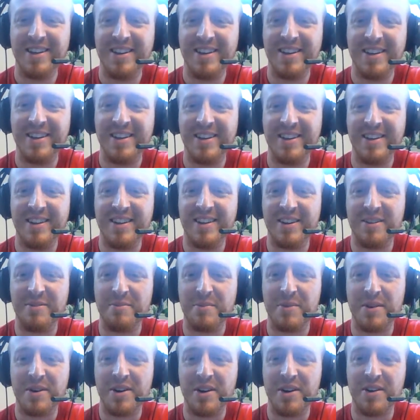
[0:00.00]
any
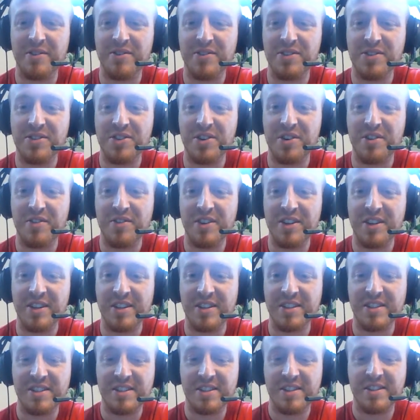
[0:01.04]
number of
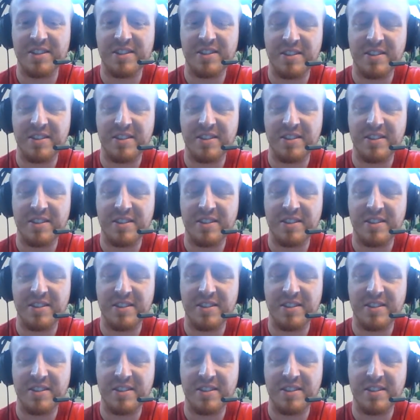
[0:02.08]
servings.